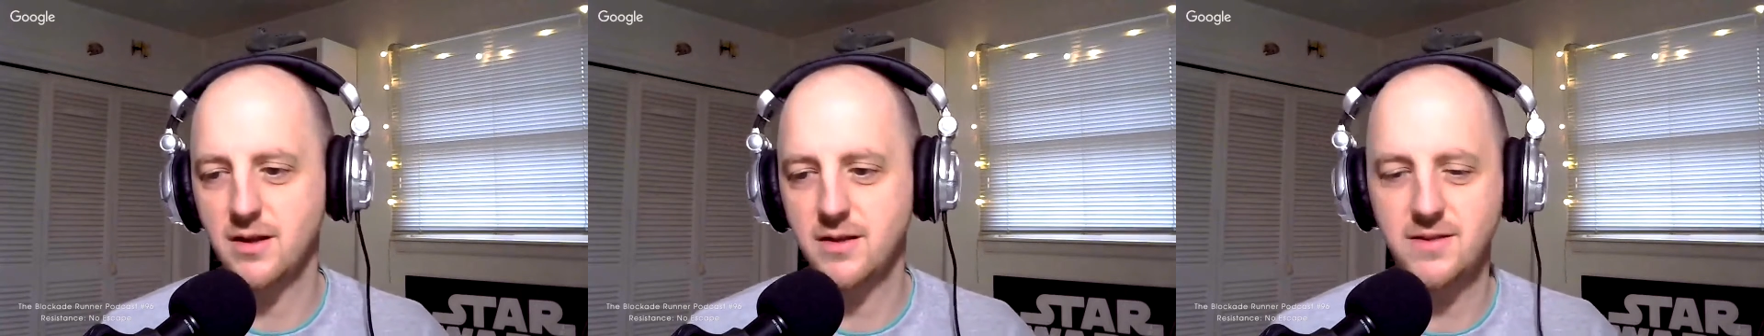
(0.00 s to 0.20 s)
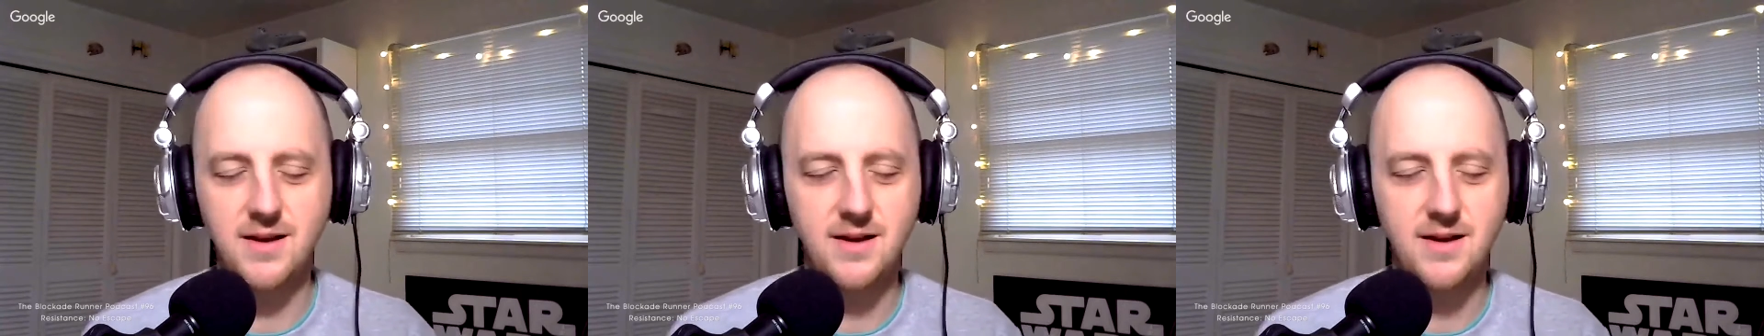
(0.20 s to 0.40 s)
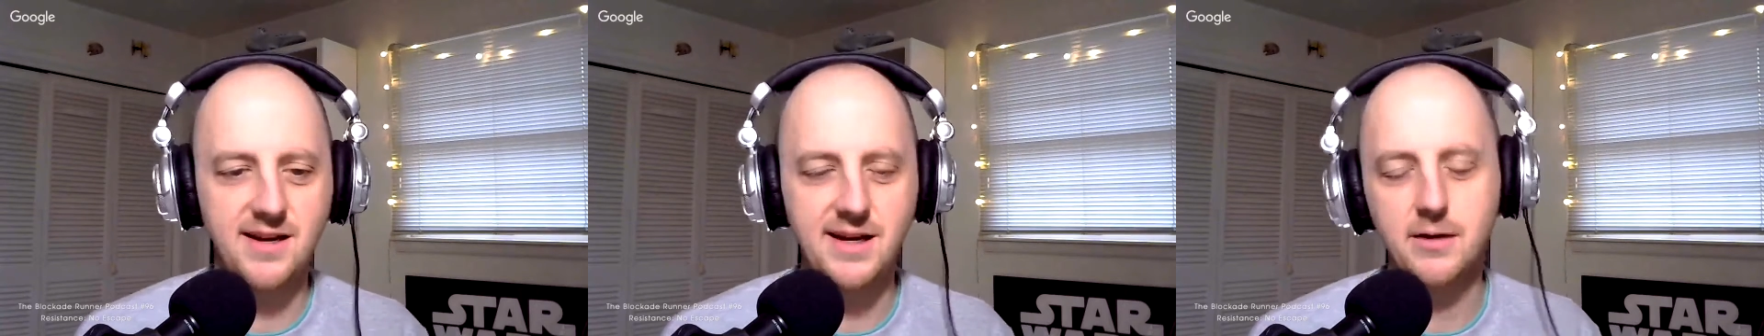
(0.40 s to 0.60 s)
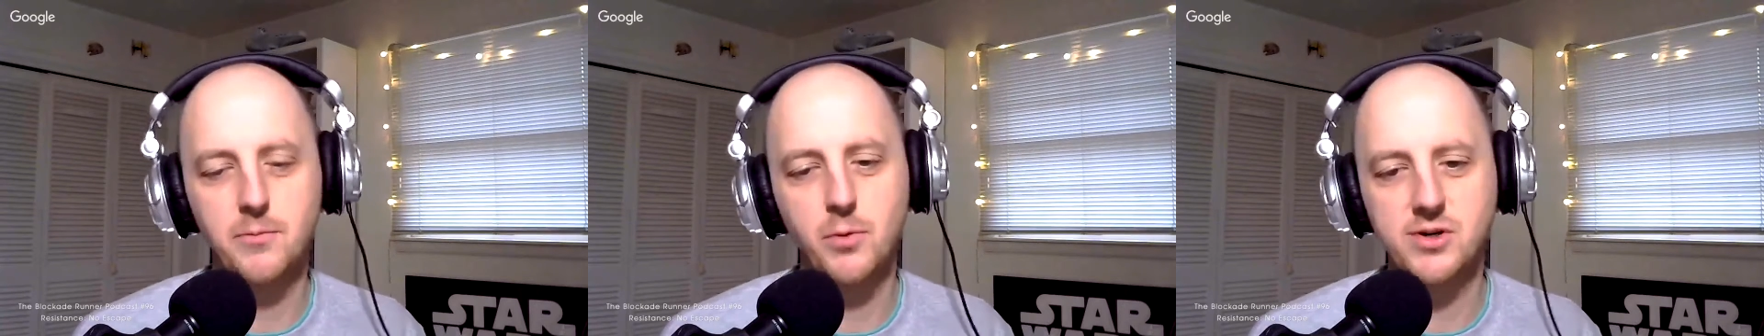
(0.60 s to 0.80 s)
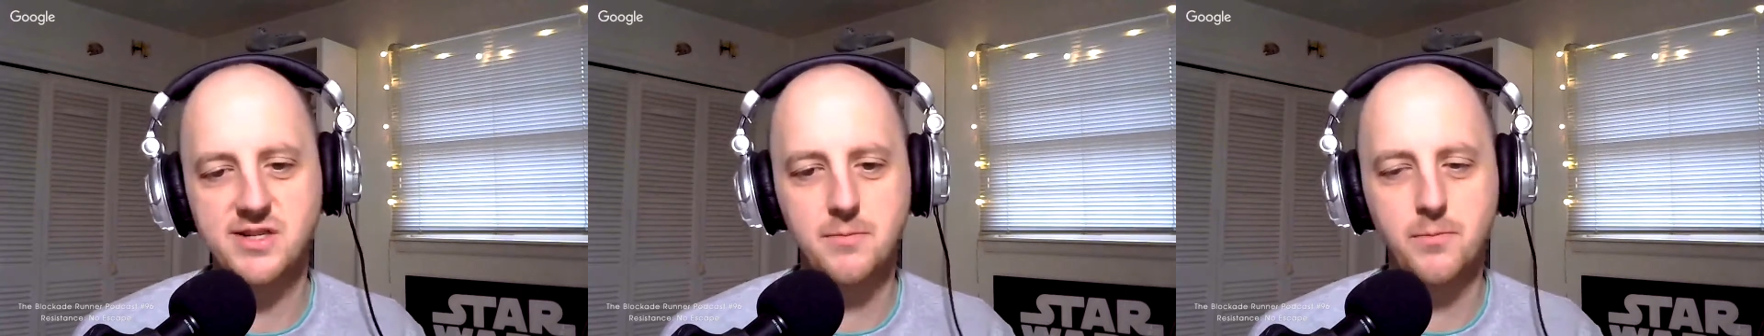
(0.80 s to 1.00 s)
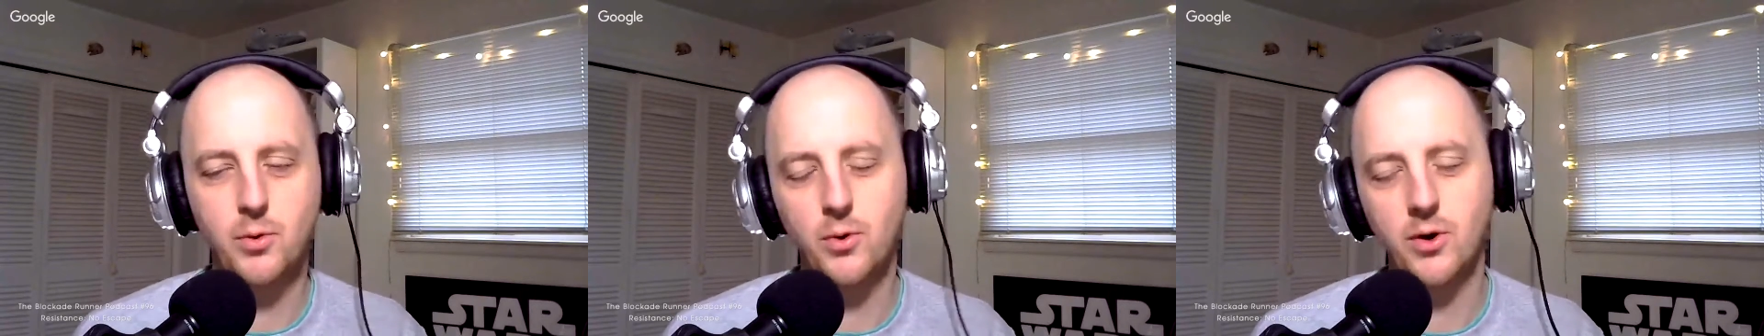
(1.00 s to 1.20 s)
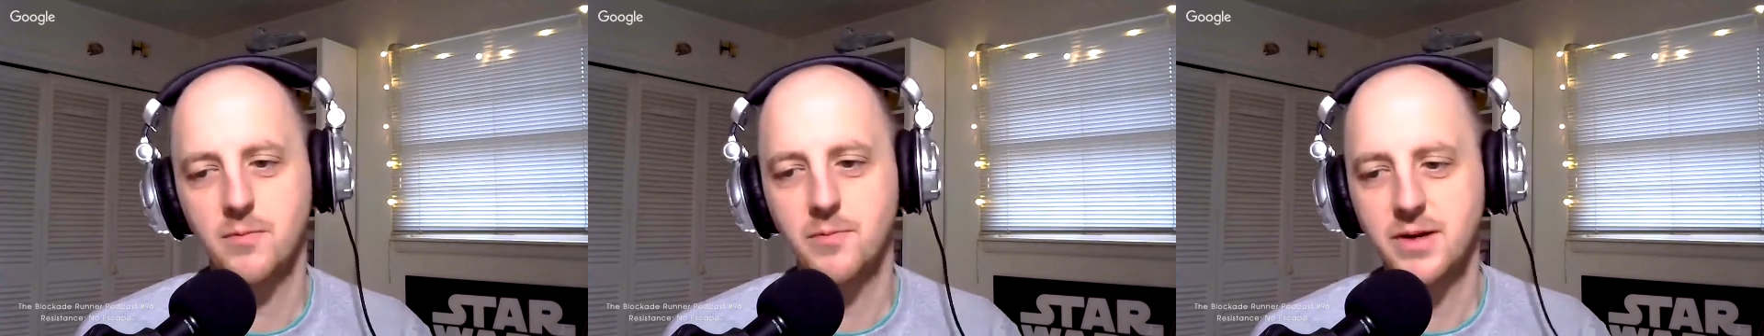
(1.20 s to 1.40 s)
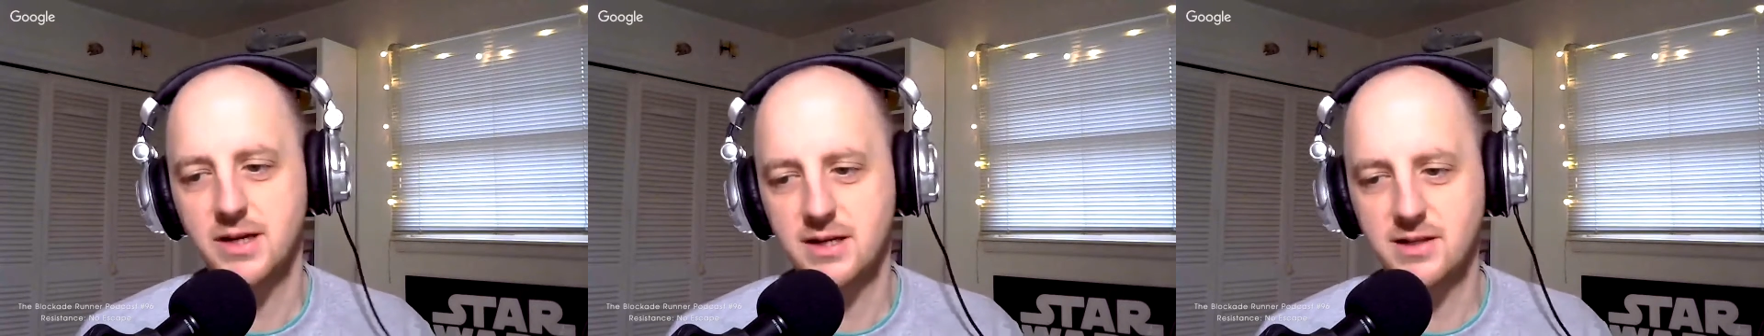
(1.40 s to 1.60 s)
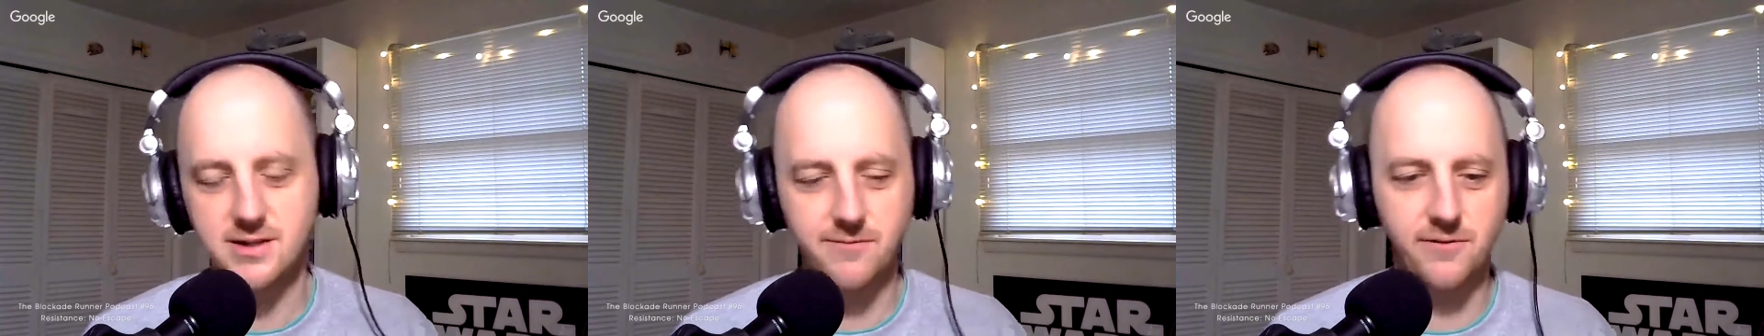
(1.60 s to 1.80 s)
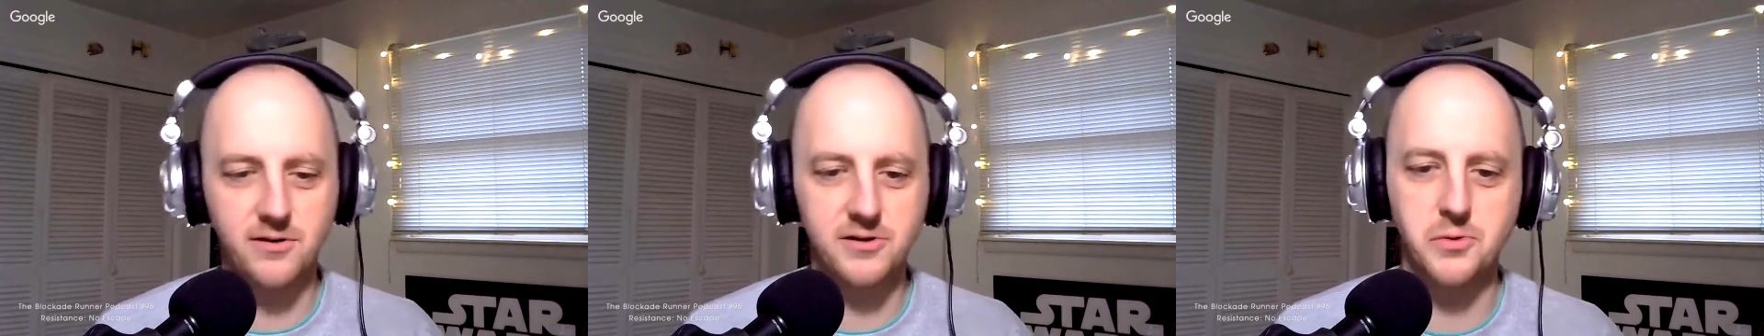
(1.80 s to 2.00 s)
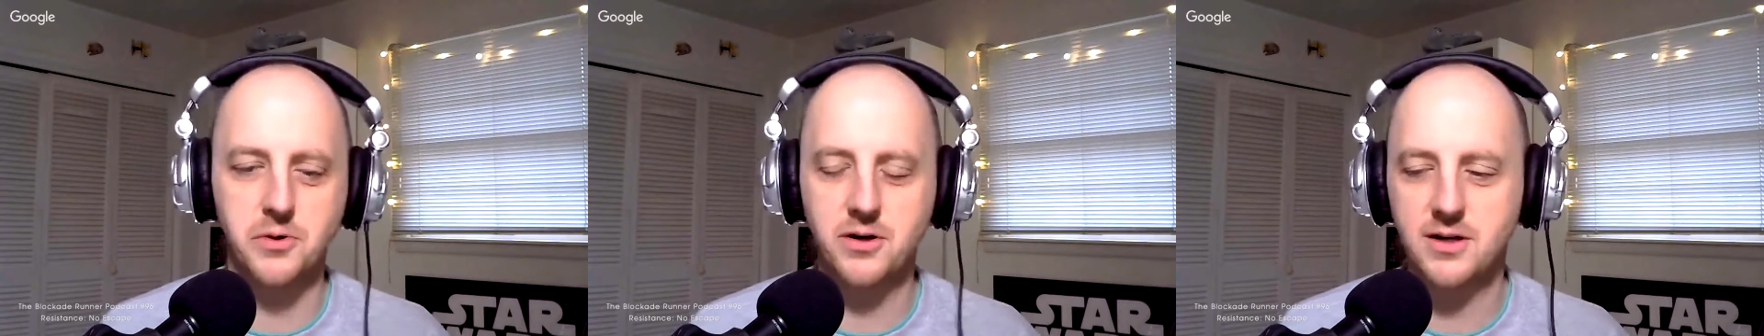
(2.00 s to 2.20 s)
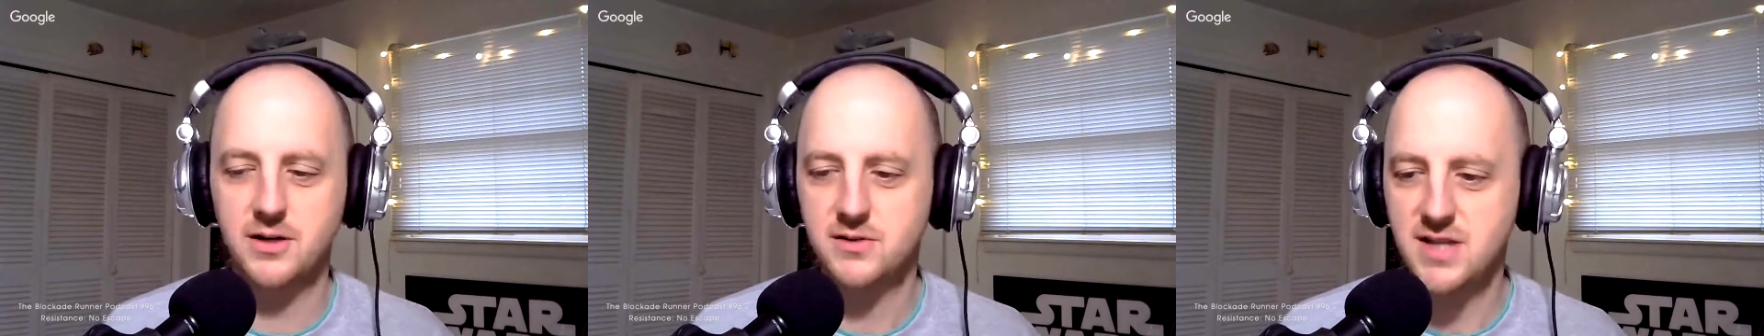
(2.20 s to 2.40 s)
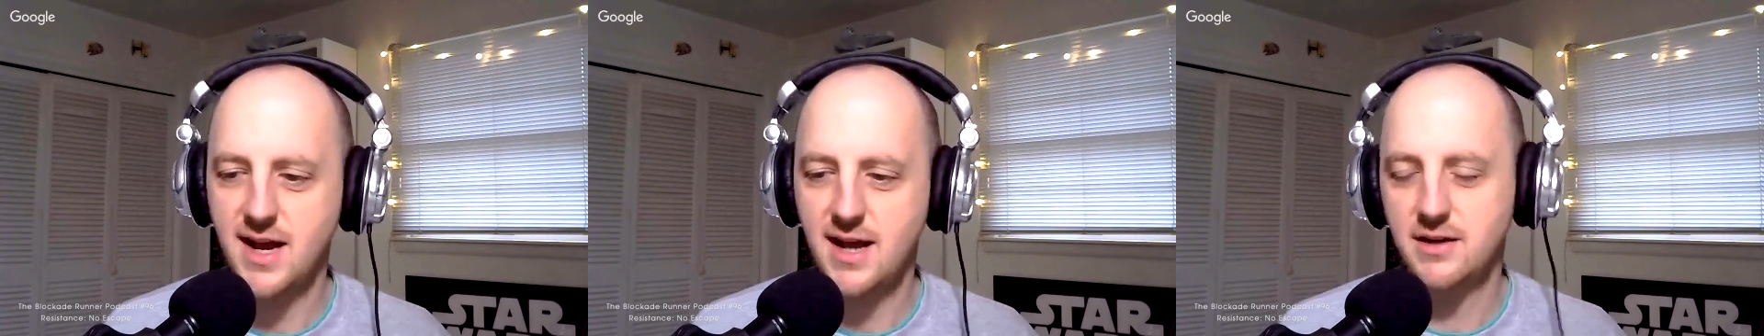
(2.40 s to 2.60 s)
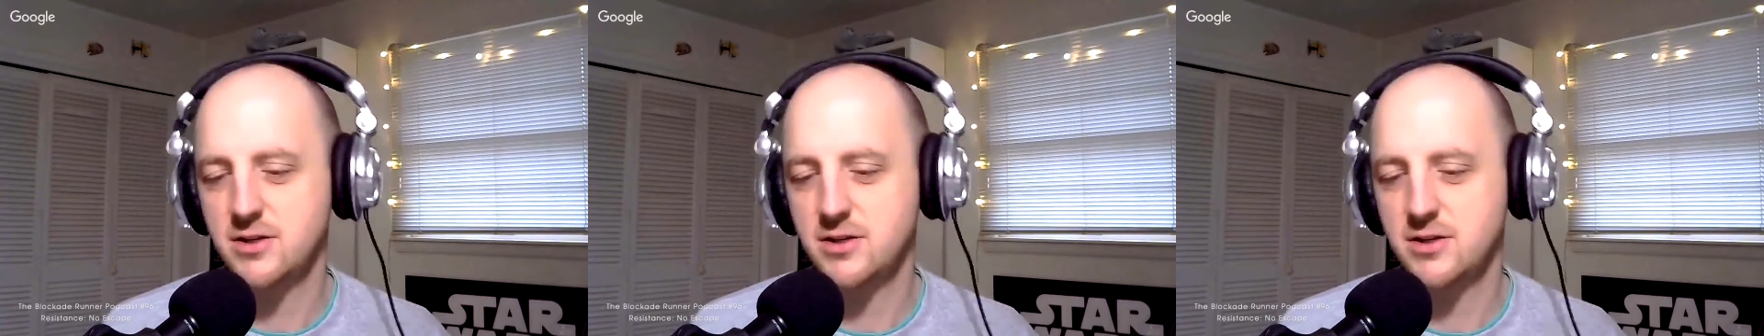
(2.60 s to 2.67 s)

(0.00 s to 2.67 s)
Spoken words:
that they needed more support because the First Order attacked.